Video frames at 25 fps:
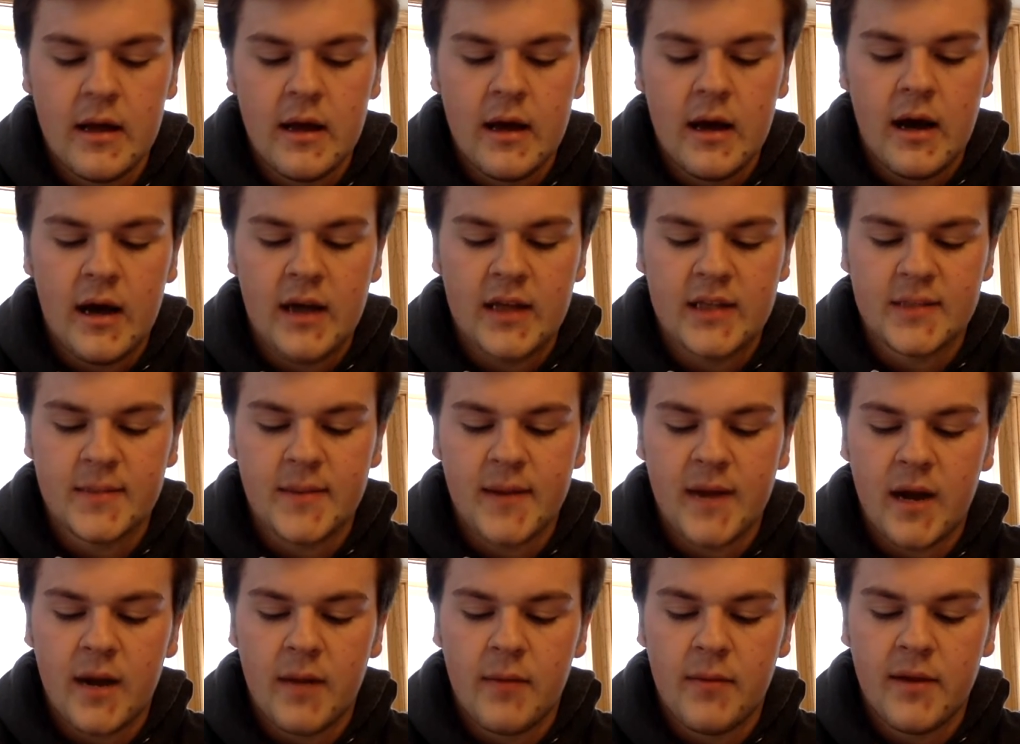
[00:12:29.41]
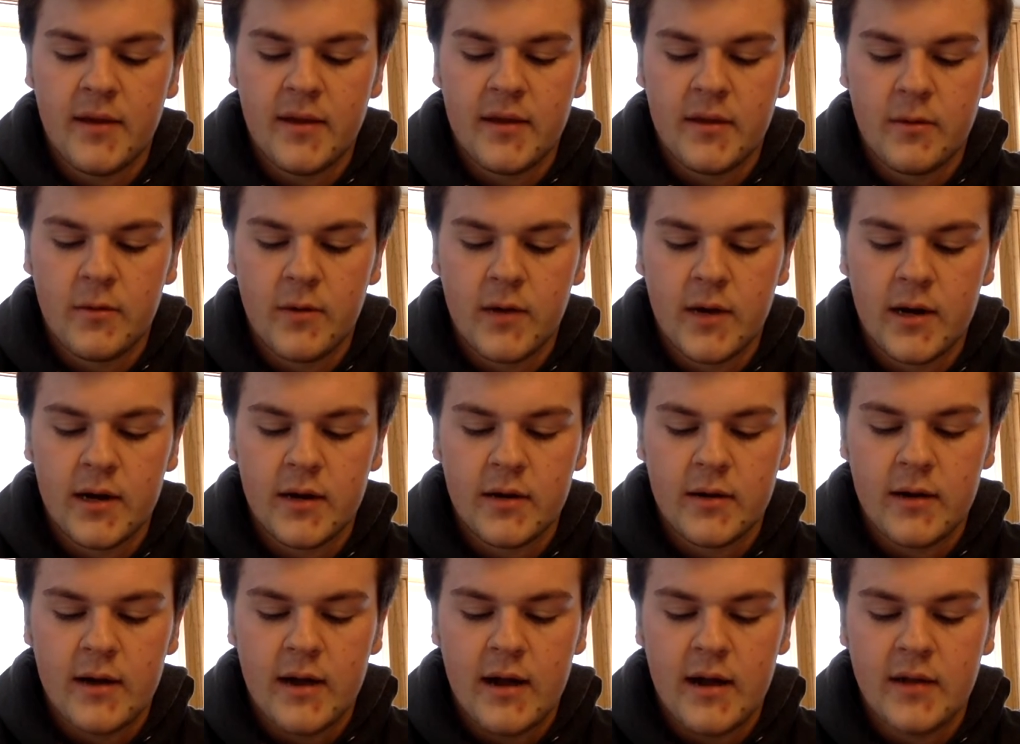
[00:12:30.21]
Uh, it's a power play. They're working
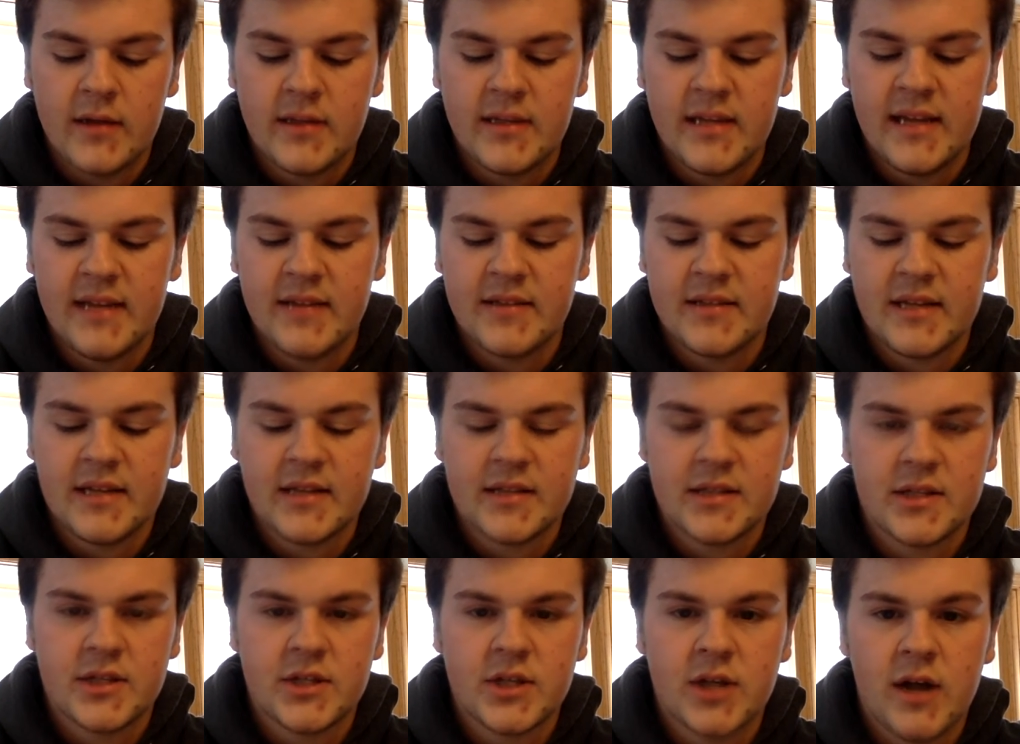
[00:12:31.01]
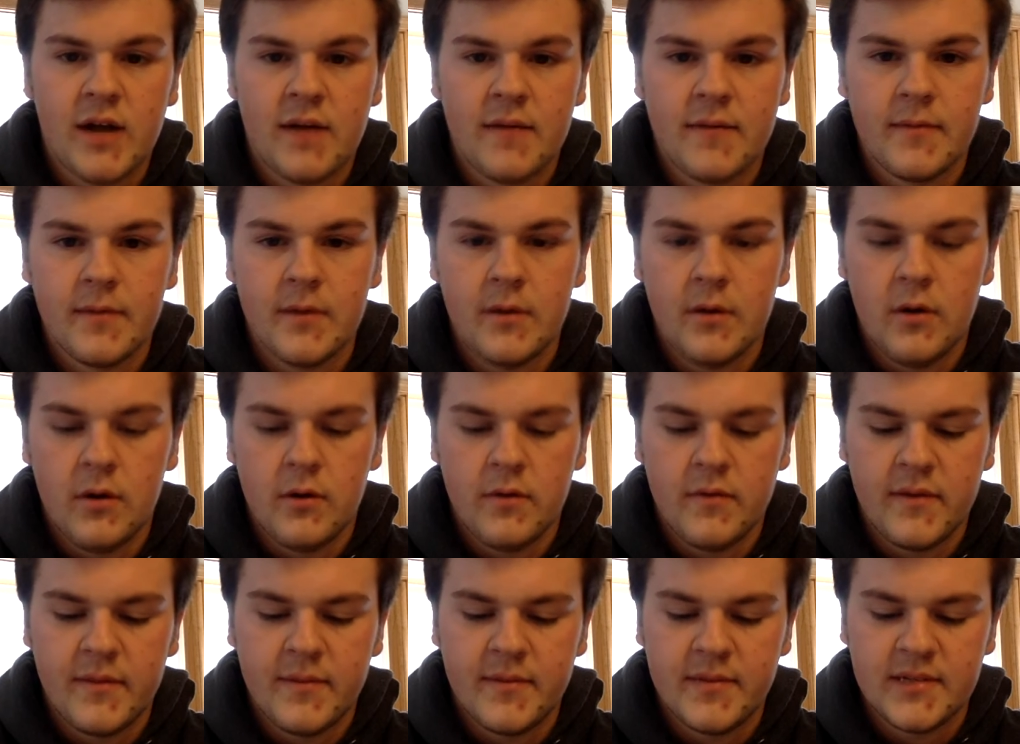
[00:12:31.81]
around. Toews takes a shot from the
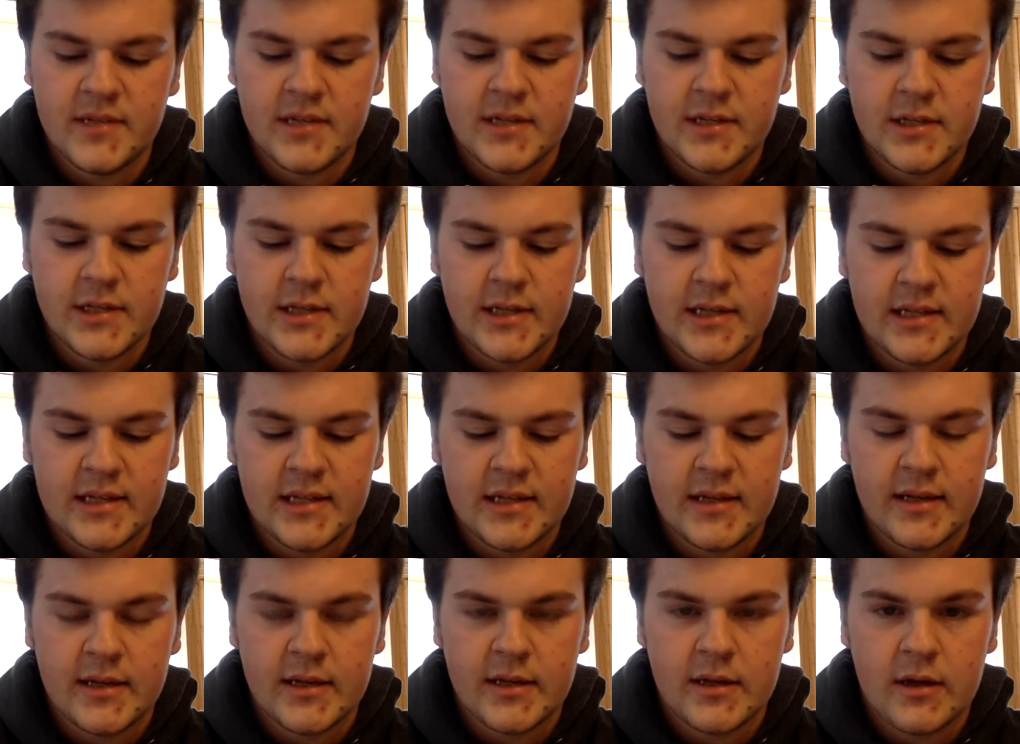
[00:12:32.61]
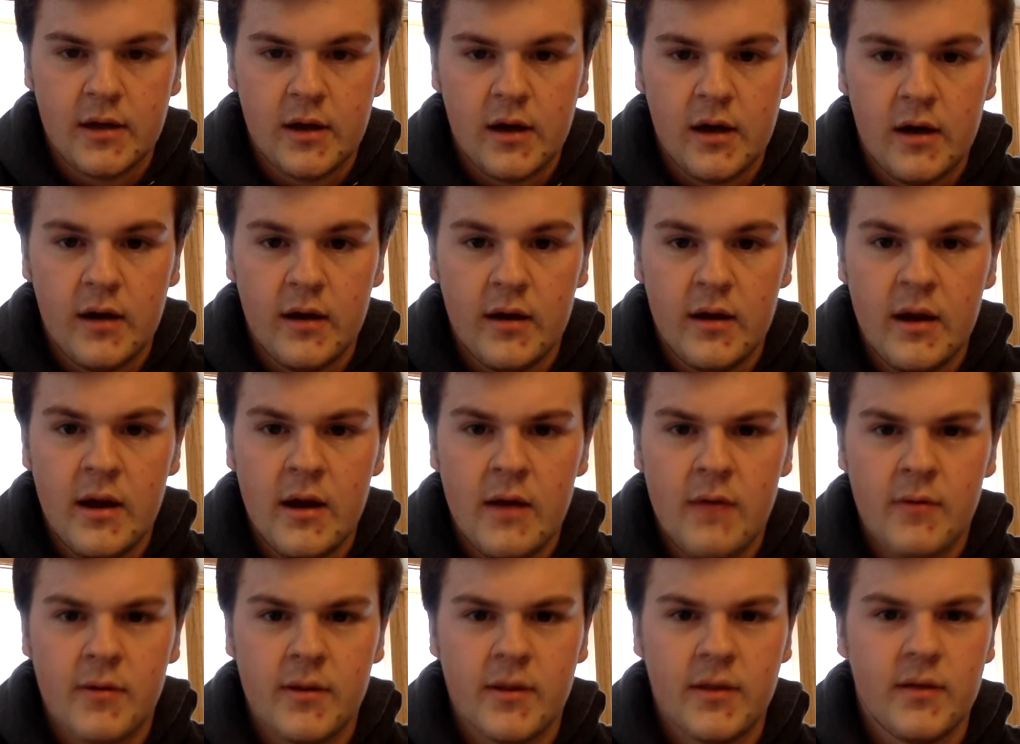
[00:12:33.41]
OV position, as I like to call it,
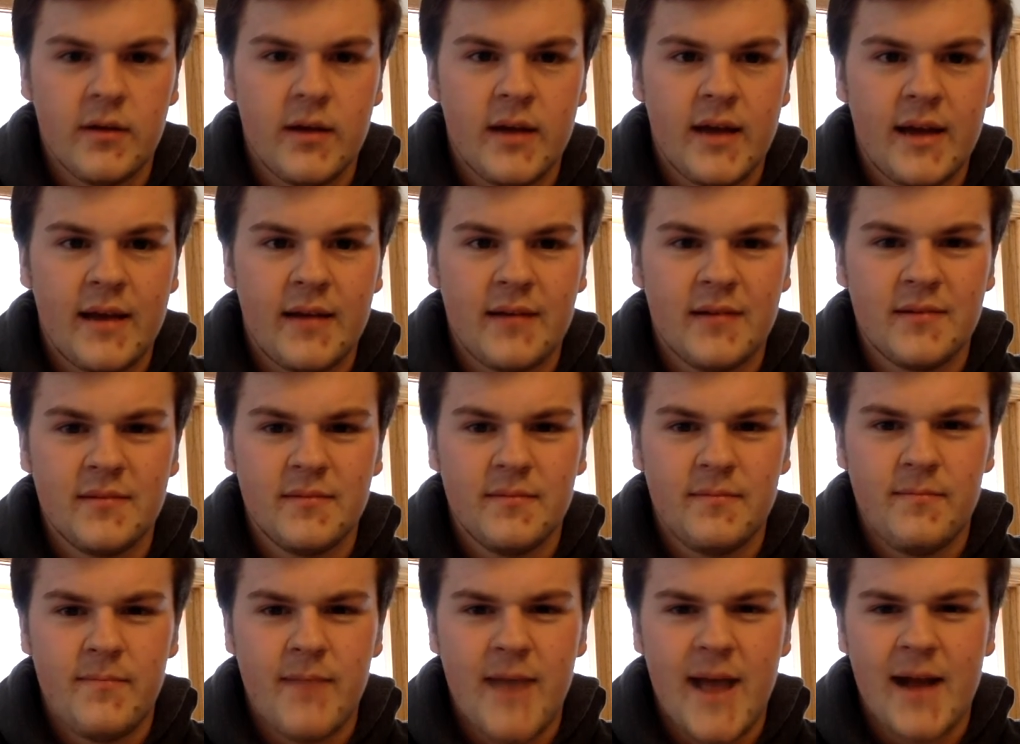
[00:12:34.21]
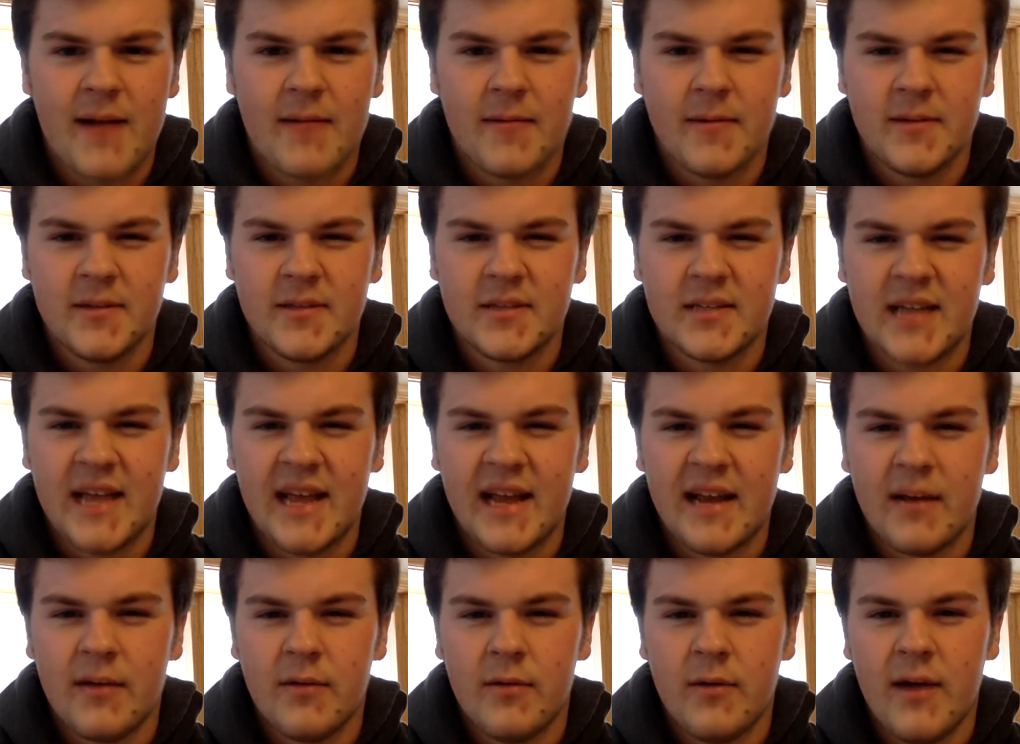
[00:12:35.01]
where they're like backwards
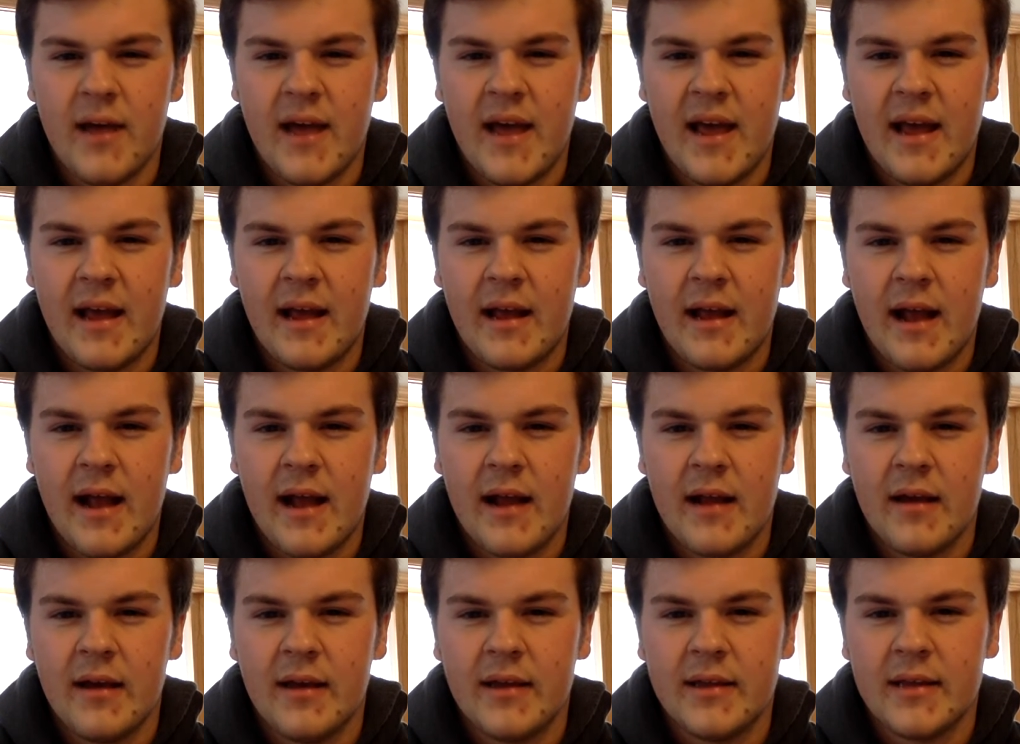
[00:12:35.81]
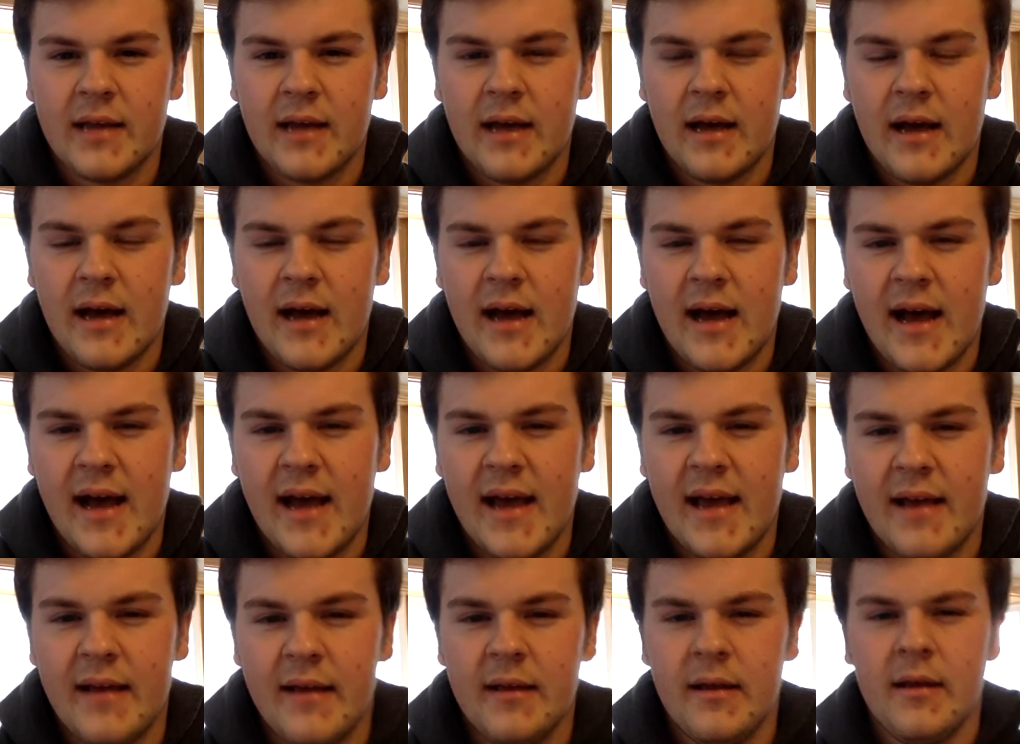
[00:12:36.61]
skating away, kind of at the
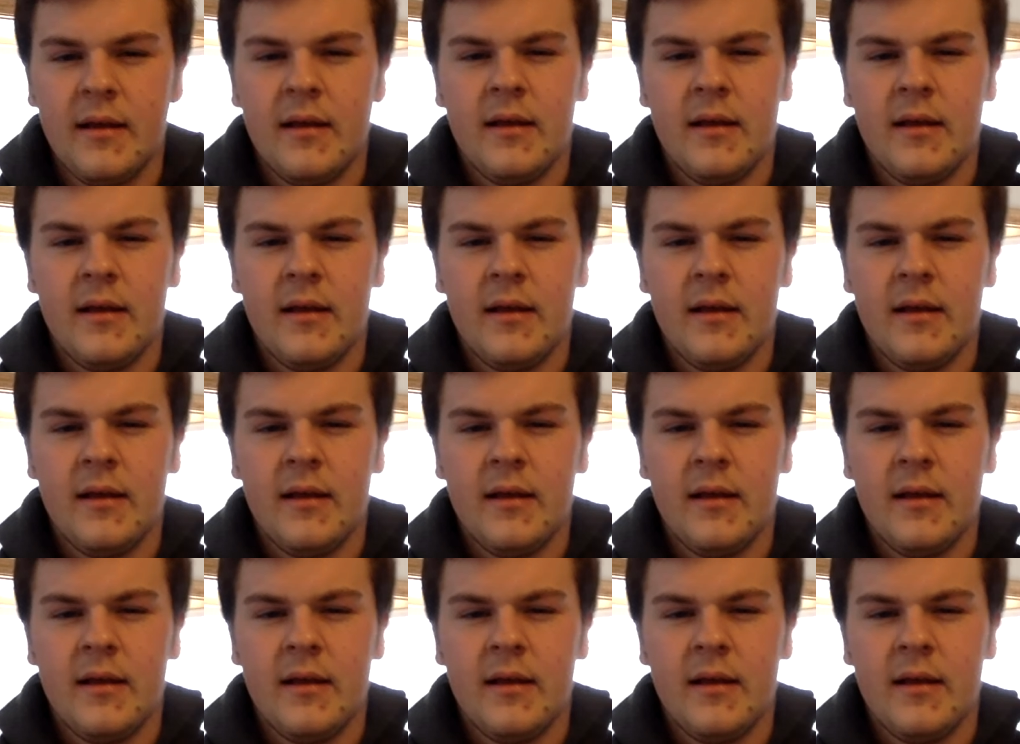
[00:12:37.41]
high